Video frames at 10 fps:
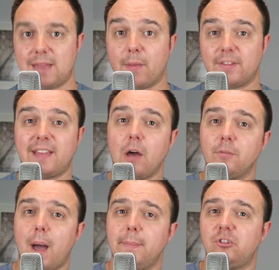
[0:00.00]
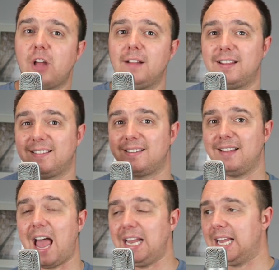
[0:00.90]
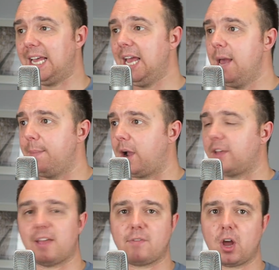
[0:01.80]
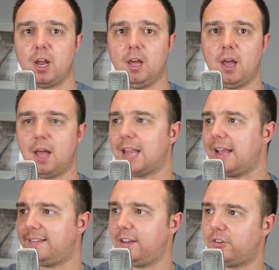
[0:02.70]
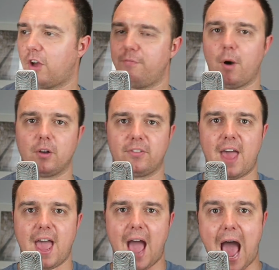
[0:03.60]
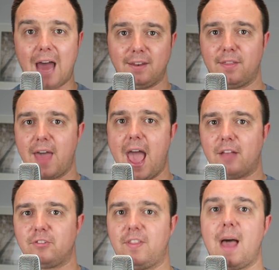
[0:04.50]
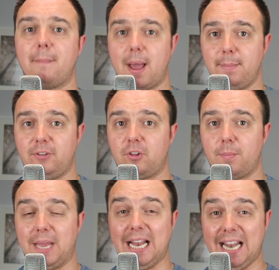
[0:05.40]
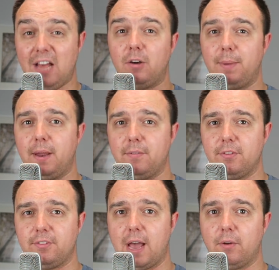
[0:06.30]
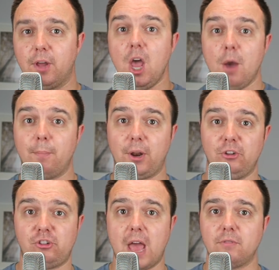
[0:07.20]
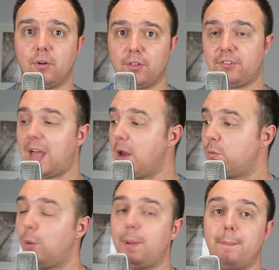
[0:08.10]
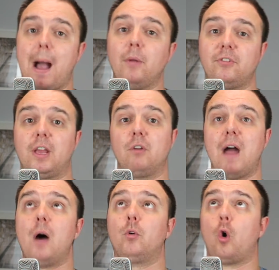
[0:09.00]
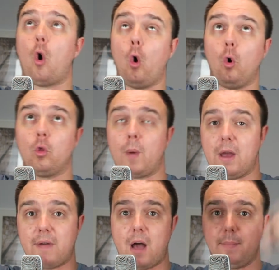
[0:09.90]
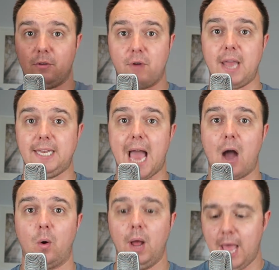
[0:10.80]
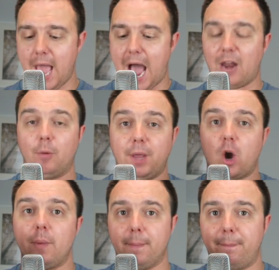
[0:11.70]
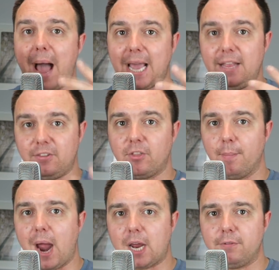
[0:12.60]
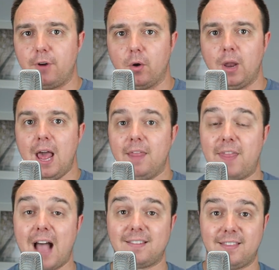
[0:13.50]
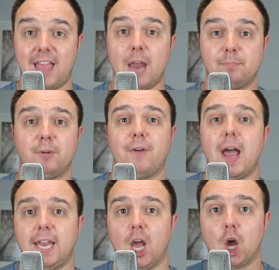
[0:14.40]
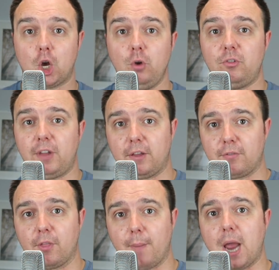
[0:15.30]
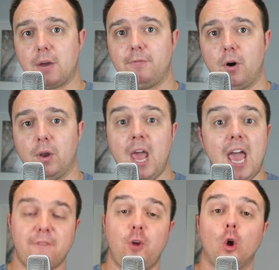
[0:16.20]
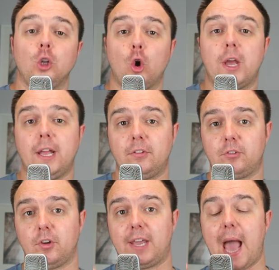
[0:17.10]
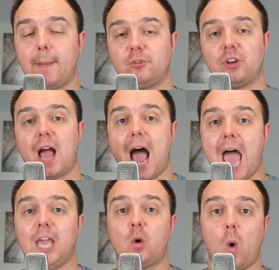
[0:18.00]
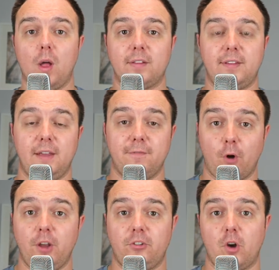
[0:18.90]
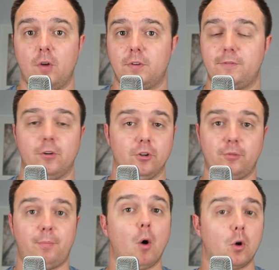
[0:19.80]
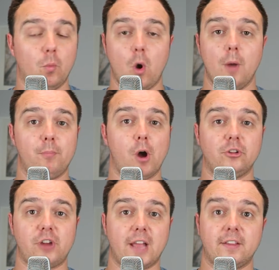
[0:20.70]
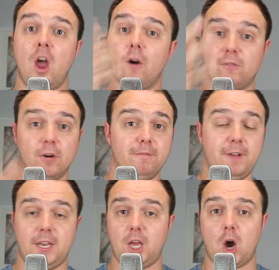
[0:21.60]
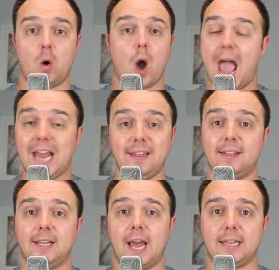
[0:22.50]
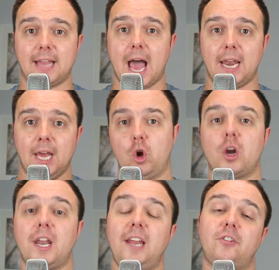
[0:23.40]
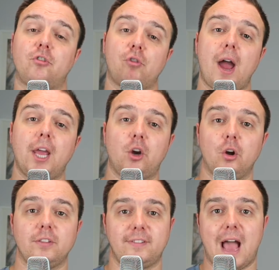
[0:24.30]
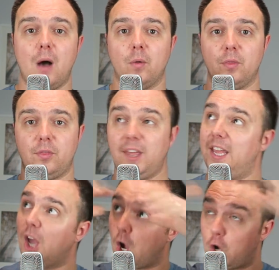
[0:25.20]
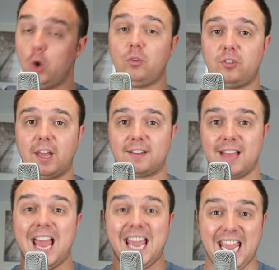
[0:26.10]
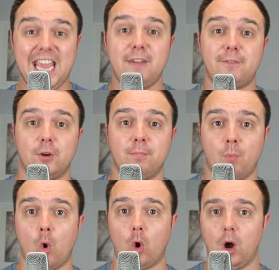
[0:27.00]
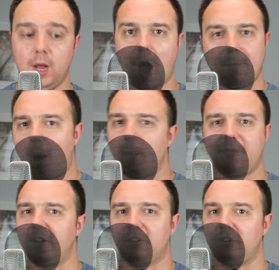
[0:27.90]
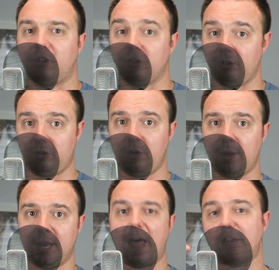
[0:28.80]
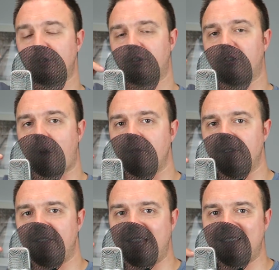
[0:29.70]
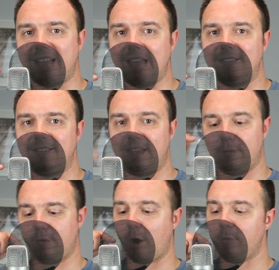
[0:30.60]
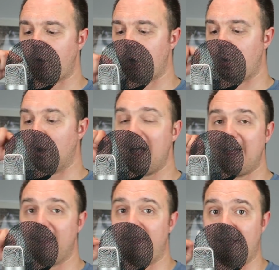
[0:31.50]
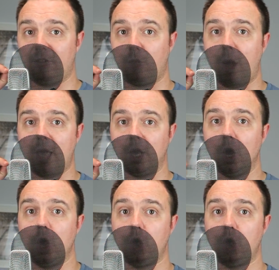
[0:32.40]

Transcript: Now, the sound might be sheltered slightly because I've got a lighting softbox there and there, so that might be stopping a little bit of the sound, but in general, the sound will be bouncing around all the way around me right now and it'll be coming back into the microphone. That's then providing acoustics for the microphone. If you're looking to capture high quality voiceover for a spoken word project, for a video or anything like that, you're going to need to try and cut down the acoustics even more. A pop filter doesn't do it. That just softens the intensity from you this way.